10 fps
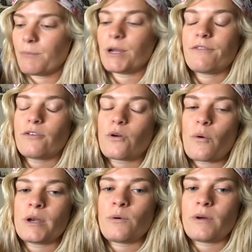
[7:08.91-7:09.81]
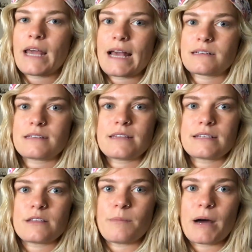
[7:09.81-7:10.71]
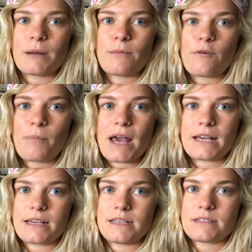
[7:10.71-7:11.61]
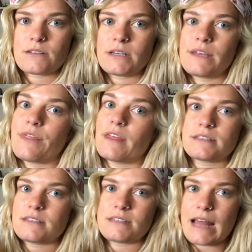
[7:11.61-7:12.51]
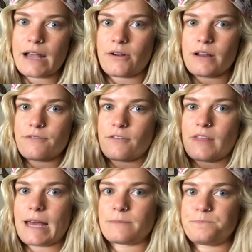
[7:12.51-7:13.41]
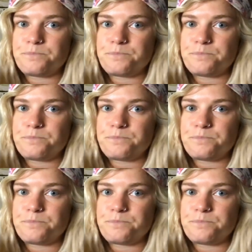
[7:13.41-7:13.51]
But if you're going to want to access things at the bottom of your pack easily, this is not great for that.